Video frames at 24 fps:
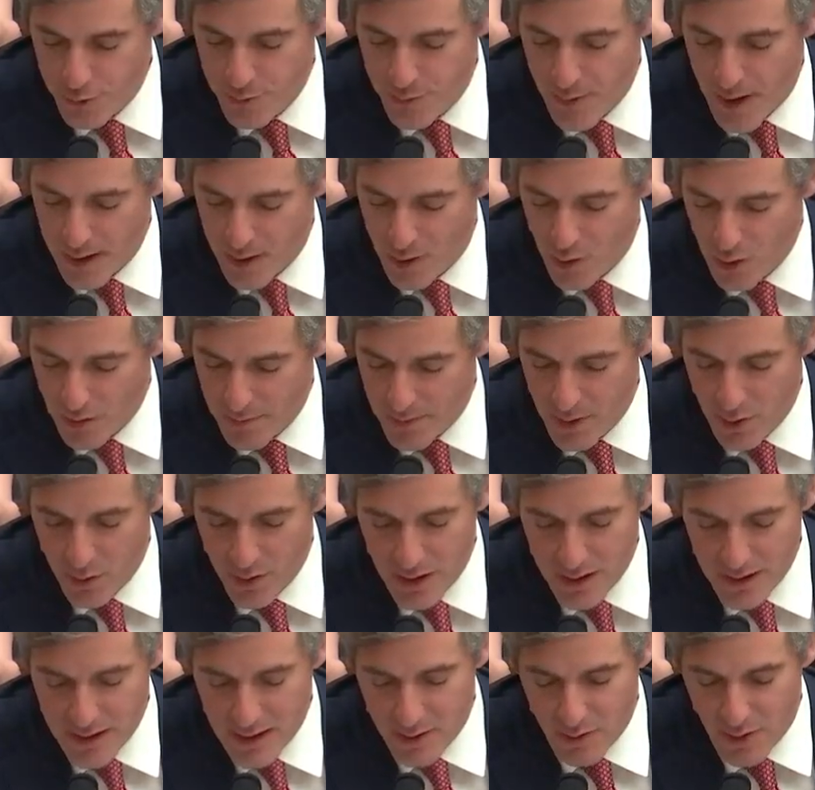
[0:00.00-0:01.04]
by criminal
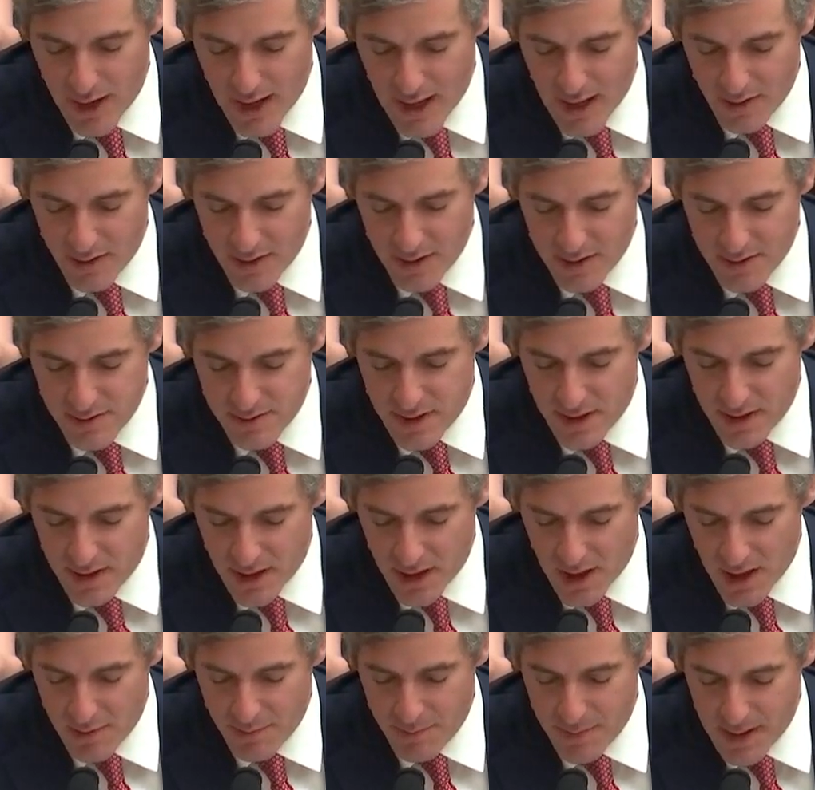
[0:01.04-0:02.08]
illegal aliens that
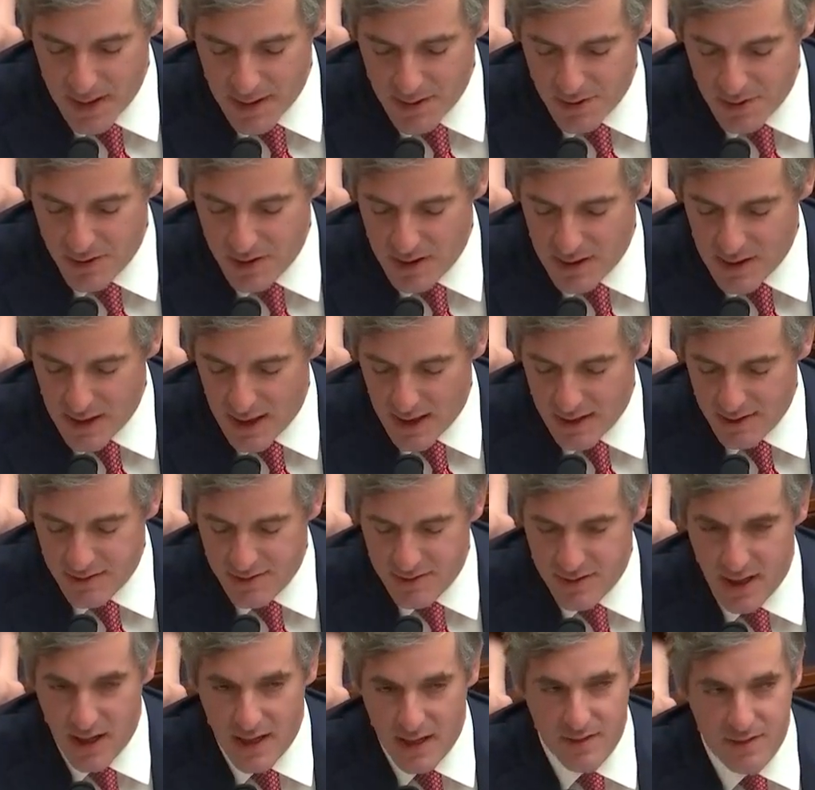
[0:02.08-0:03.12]
come into the United
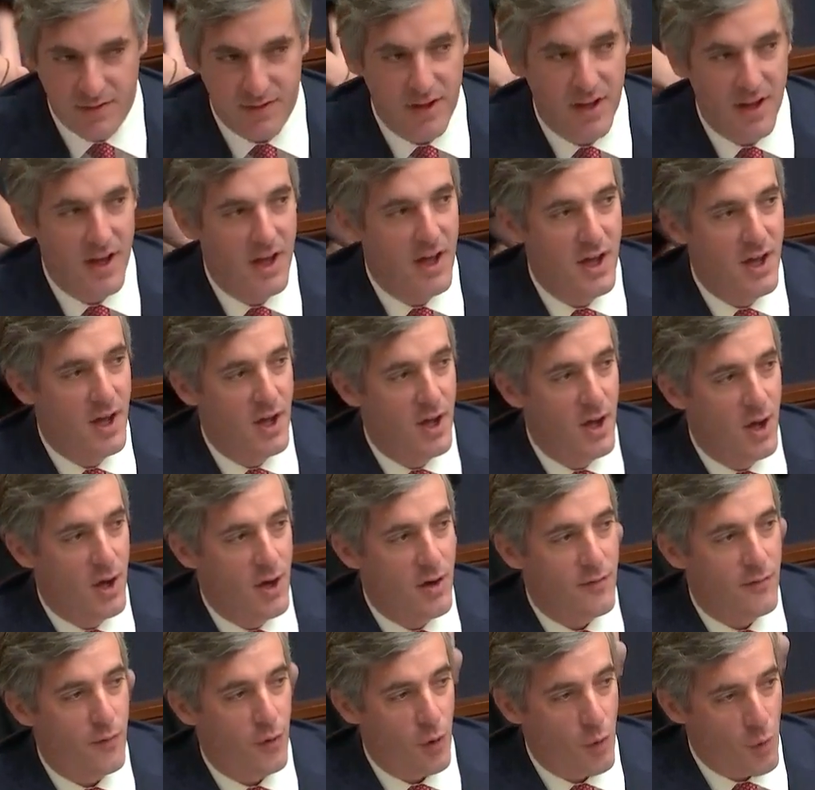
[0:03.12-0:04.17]
States
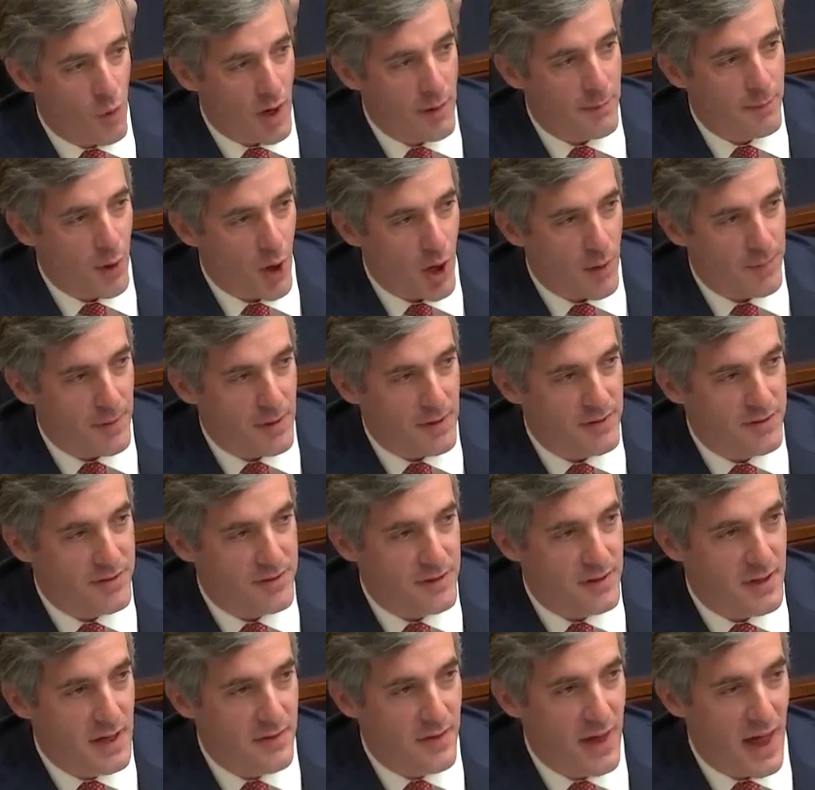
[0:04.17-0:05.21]
for one purpose,
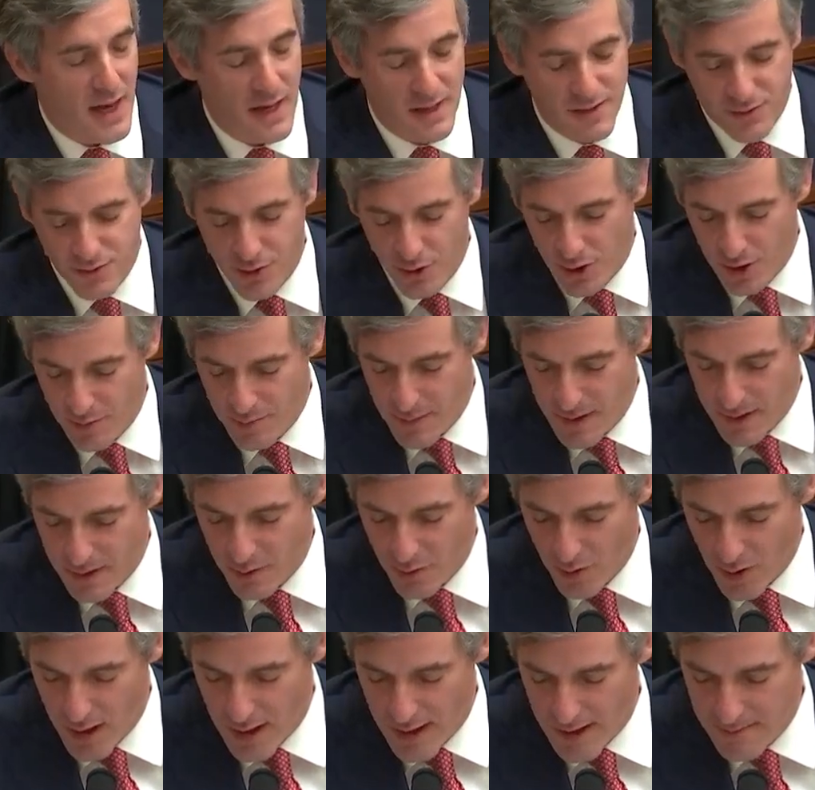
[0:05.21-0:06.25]
and that is to commit
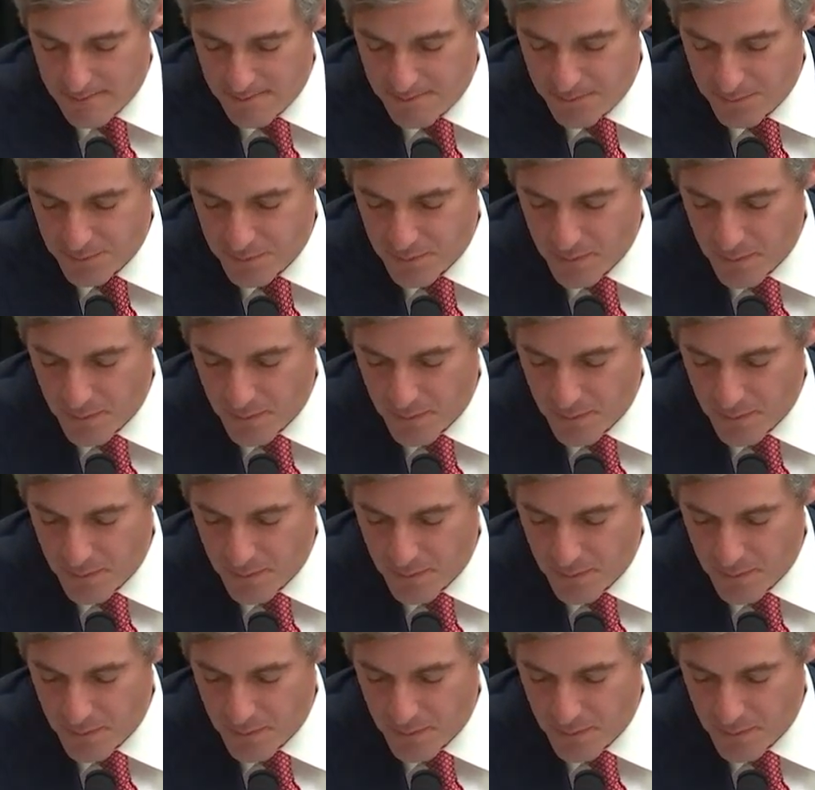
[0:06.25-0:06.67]
crime.